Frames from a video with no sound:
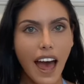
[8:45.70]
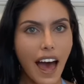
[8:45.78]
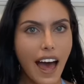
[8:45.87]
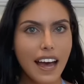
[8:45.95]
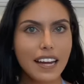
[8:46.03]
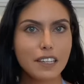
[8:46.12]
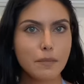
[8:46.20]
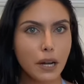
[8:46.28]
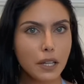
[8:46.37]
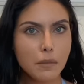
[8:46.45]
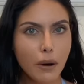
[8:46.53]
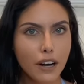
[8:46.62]
and it's been on
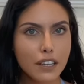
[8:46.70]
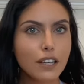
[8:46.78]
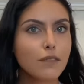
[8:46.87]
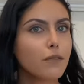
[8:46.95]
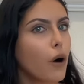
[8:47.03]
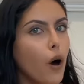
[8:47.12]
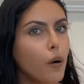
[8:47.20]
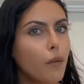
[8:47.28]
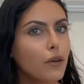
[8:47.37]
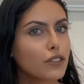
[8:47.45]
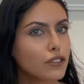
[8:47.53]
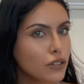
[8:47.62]
the market for
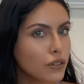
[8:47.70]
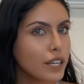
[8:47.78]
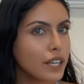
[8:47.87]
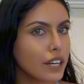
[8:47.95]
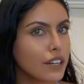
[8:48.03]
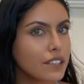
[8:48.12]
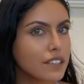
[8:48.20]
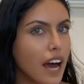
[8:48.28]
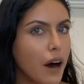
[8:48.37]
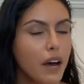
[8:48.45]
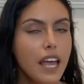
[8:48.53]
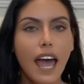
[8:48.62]
almost three years now.
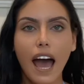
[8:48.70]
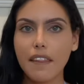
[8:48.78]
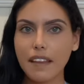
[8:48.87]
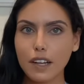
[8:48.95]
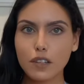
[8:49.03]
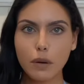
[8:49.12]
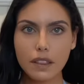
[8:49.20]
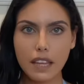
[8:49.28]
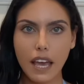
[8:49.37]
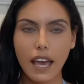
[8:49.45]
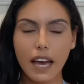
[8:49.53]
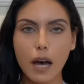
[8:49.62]
And that's one
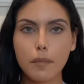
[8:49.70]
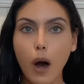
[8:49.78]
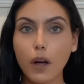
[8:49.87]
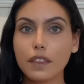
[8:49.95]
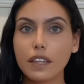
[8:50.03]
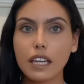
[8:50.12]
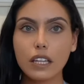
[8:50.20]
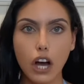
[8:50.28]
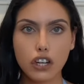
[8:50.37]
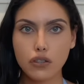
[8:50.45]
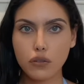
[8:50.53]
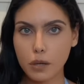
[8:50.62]
thing about the
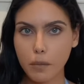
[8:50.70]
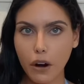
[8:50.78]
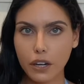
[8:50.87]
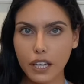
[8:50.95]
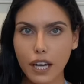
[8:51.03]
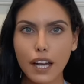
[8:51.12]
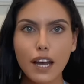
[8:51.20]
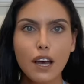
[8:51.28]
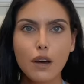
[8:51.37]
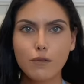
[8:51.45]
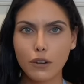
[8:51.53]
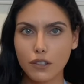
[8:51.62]
luxury market.
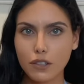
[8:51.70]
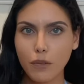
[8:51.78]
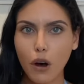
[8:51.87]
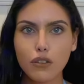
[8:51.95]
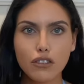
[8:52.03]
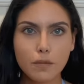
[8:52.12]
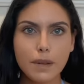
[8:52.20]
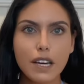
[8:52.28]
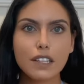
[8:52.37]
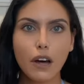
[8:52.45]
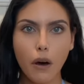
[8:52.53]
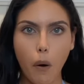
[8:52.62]
First of all, just because
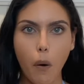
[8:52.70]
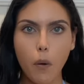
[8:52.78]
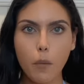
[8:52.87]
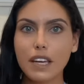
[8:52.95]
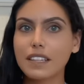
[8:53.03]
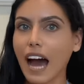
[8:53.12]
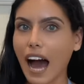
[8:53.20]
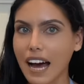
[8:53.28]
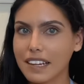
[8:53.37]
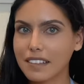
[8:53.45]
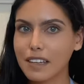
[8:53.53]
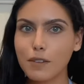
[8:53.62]
a home is
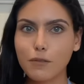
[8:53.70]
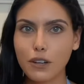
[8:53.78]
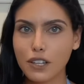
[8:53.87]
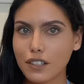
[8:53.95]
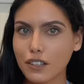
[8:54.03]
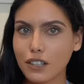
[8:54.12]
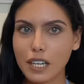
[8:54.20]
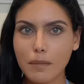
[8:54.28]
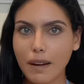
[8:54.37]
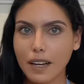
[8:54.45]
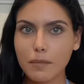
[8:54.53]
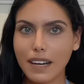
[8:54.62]
asking for a certain
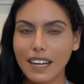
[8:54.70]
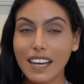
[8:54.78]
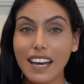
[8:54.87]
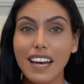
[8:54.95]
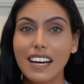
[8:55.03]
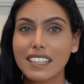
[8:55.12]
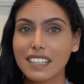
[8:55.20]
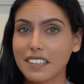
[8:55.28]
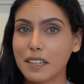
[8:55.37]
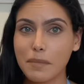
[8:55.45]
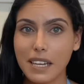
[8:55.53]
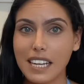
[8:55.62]
amount of money
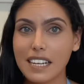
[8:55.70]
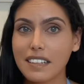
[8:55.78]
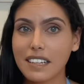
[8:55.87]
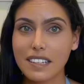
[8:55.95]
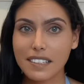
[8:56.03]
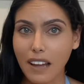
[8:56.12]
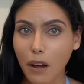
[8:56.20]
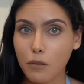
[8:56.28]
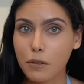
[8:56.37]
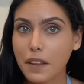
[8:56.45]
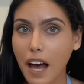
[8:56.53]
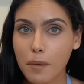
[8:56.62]
doesn't mean it's gonna sell
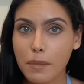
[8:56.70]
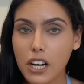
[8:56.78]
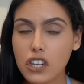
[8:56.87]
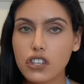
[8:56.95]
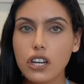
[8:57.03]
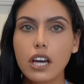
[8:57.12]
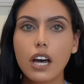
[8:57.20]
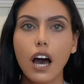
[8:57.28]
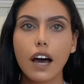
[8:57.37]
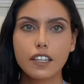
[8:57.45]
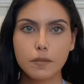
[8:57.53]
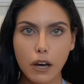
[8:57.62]
for that much,
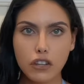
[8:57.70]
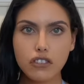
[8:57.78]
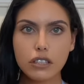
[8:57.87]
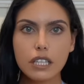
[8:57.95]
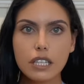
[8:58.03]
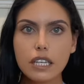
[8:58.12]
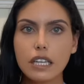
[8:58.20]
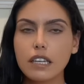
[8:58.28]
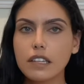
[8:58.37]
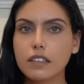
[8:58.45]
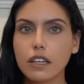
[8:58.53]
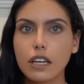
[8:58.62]
especially
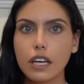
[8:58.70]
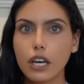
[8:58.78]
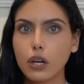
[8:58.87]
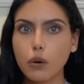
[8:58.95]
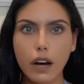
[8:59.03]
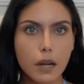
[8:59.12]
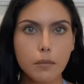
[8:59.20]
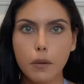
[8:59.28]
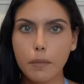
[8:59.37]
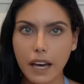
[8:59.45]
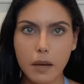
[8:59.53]
these incredible mega